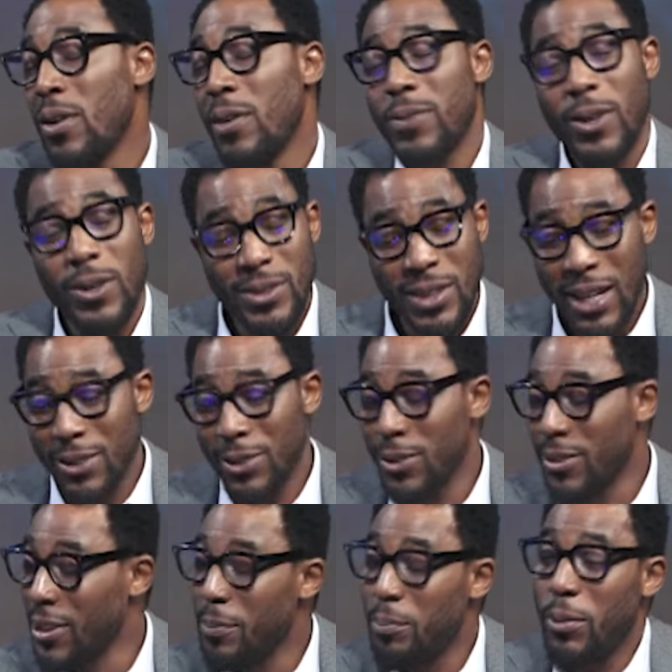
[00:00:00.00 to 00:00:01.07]
of course, has no
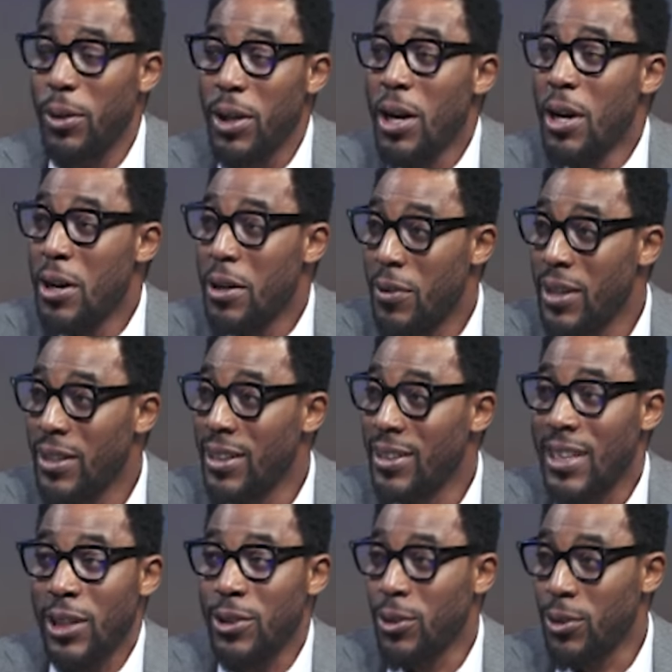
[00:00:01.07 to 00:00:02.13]
sin, but raising
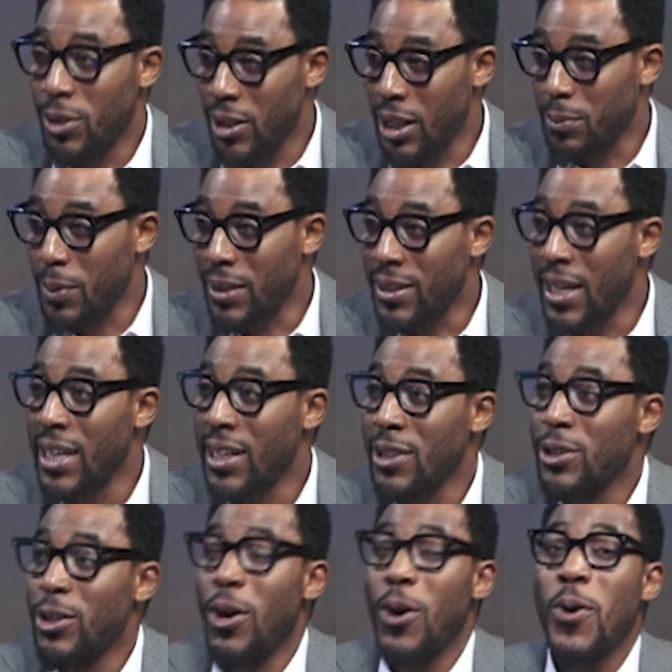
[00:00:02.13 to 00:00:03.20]
that you're not expecting, taking
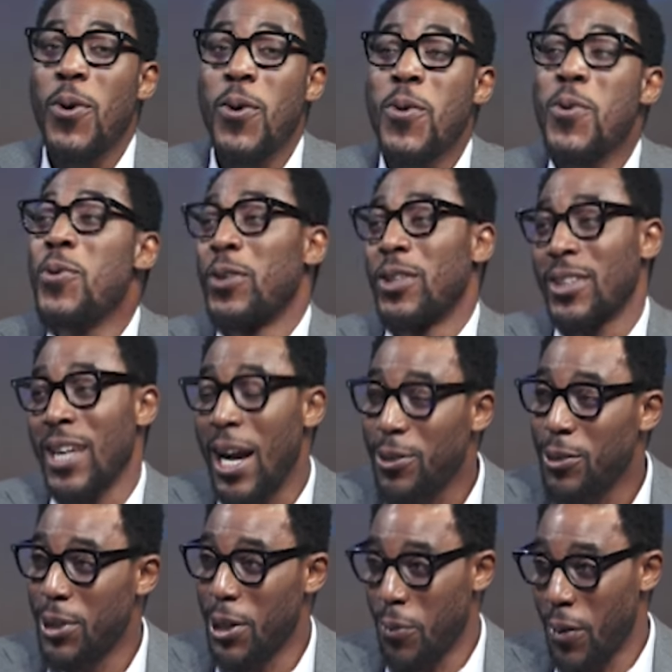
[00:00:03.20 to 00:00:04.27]
your own
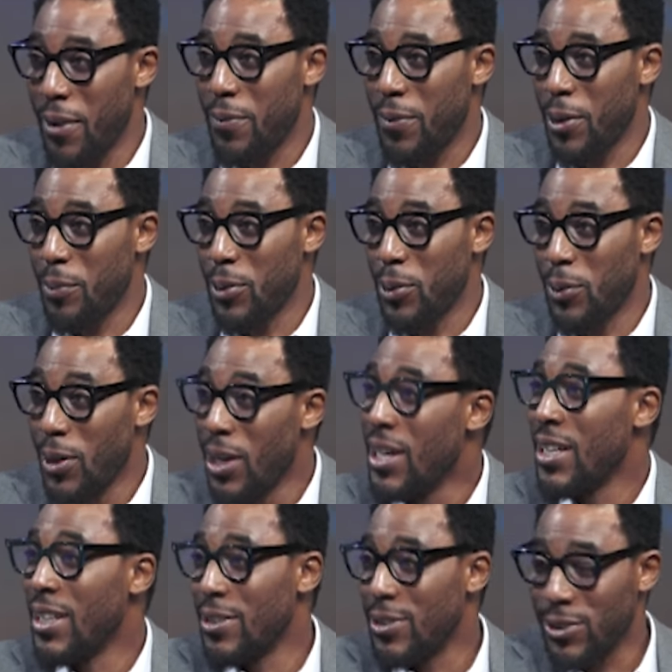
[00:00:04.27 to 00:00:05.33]
childhood away from you
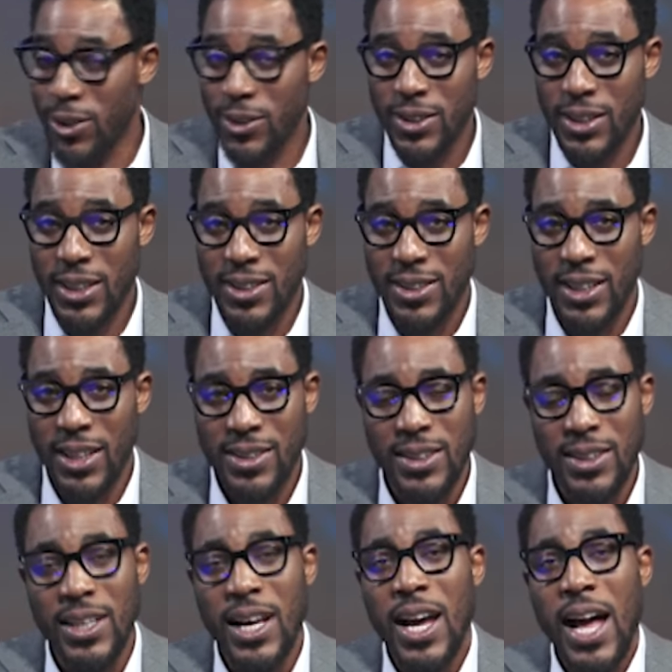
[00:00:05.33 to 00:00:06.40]
in such instances.